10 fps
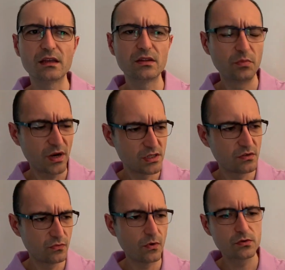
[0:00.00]
The
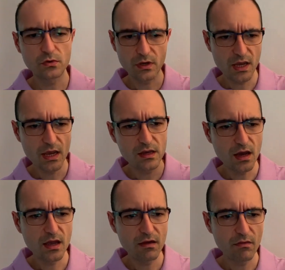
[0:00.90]
pressure force, okay,
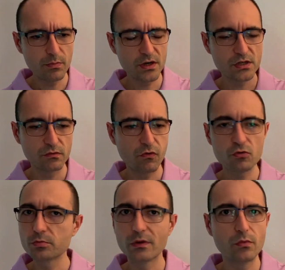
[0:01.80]
I have a pressure
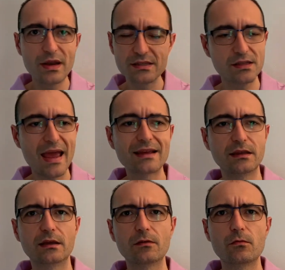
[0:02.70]
force, but where is it
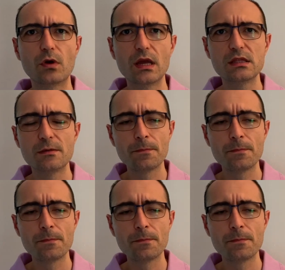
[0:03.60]
acting, right?